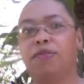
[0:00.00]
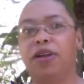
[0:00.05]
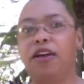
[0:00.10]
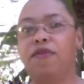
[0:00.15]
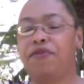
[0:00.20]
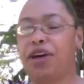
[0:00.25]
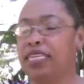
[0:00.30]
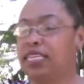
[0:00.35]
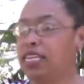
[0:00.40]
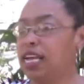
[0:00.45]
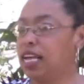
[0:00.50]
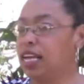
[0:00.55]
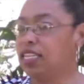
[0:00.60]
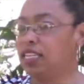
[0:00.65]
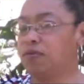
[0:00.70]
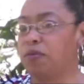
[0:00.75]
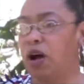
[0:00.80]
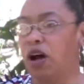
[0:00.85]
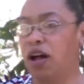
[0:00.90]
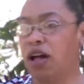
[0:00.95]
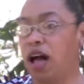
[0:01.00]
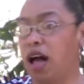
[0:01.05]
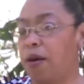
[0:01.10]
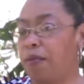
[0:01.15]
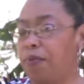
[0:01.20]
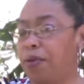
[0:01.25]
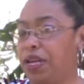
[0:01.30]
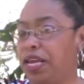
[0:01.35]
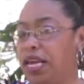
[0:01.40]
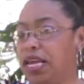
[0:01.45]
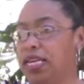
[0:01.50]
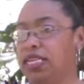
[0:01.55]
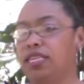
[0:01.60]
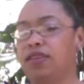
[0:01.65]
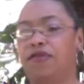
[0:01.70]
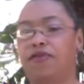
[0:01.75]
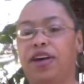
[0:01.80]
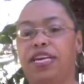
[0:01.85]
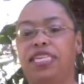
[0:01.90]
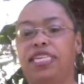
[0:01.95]
investing in small
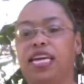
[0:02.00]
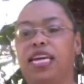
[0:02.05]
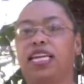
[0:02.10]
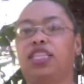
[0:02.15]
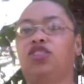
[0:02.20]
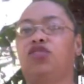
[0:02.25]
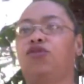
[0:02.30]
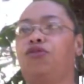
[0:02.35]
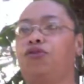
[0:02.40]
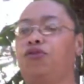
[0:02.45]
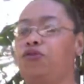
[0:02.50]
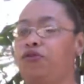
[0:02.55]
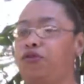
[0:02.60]
companies, investing into,